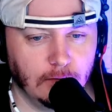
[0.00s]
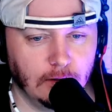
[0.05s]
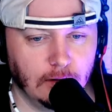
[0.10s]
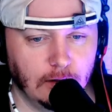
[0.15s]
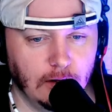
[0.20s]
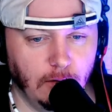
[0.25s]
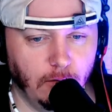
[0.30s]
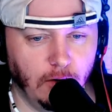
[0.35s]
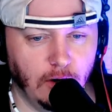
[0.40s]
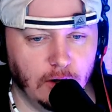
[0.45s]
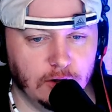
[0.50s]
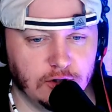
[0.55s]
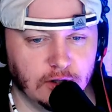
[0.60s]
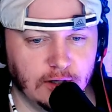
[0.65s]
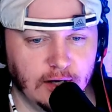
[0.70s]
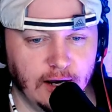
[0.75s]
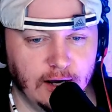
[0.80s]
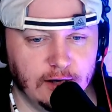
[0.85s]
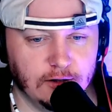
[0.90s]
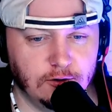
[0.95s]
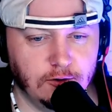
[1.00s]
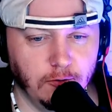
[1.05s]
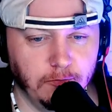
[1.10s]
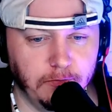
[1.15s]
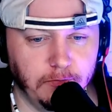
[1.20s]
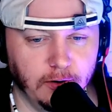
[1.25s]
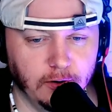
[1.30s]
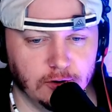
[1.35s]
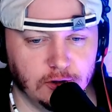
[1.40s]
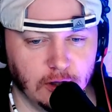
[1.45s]
I'm watching guys do
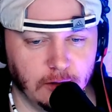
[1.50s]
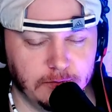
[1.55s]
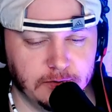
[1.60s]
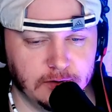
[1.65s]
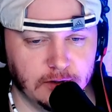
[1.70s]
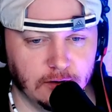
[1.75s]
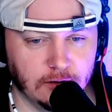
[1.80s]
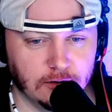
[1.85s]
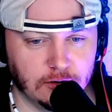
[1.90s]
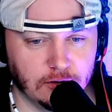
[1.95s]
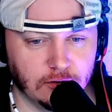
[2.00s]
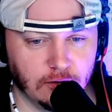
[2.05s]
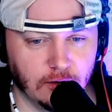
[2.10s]
push-ups in the street.